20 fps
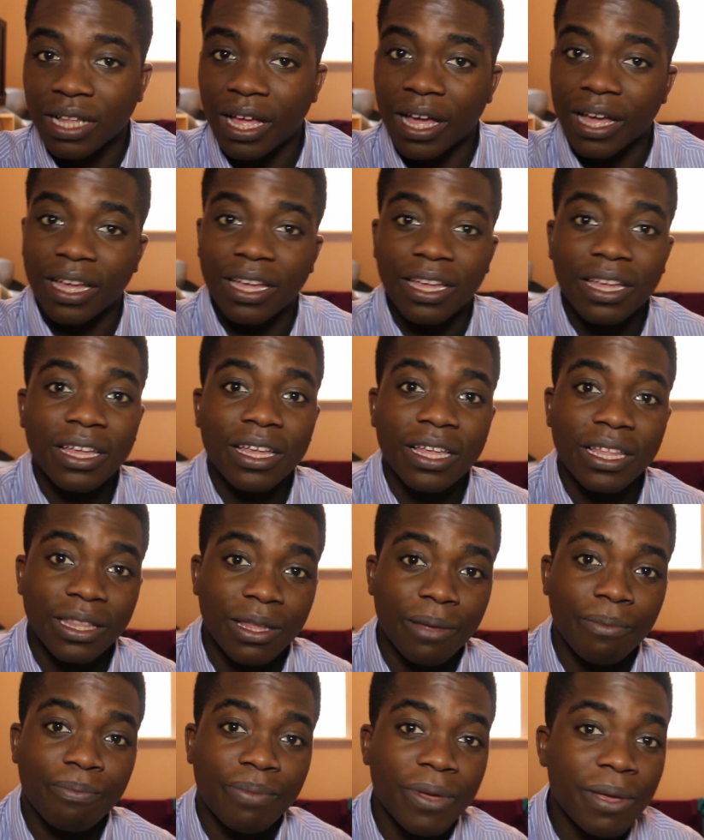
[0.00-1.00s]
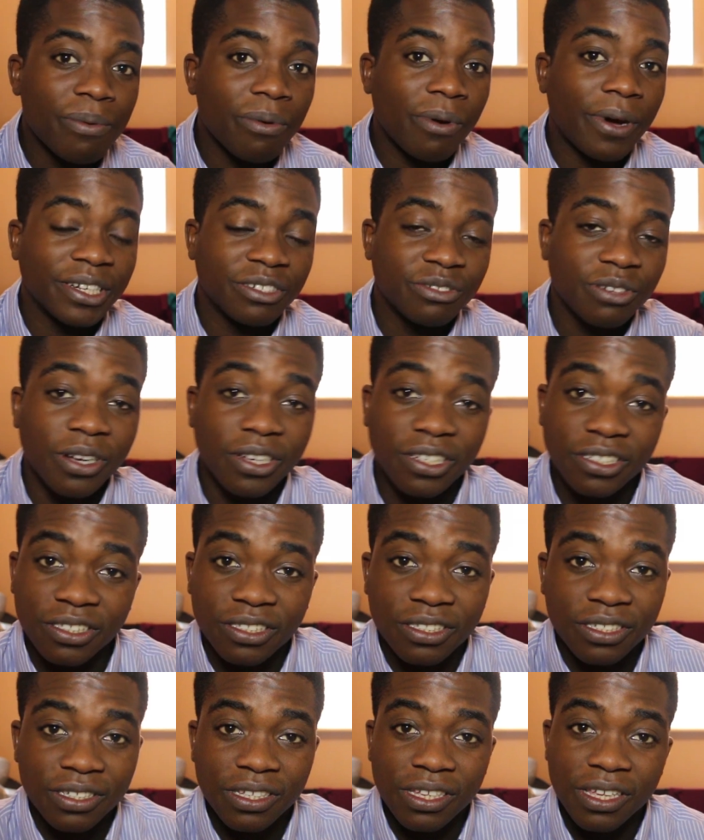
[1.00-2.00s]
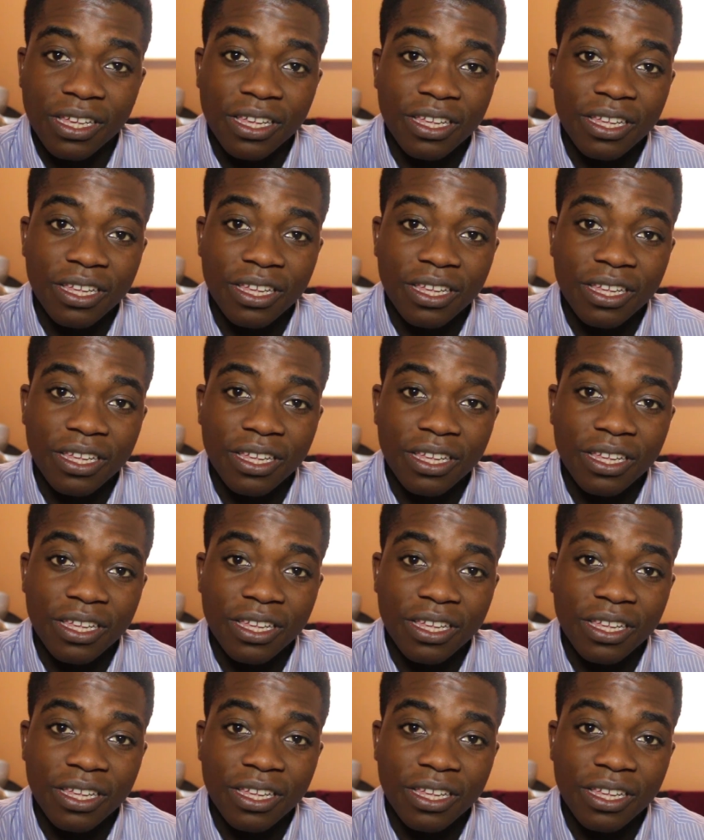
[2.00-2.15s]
like the people I trust.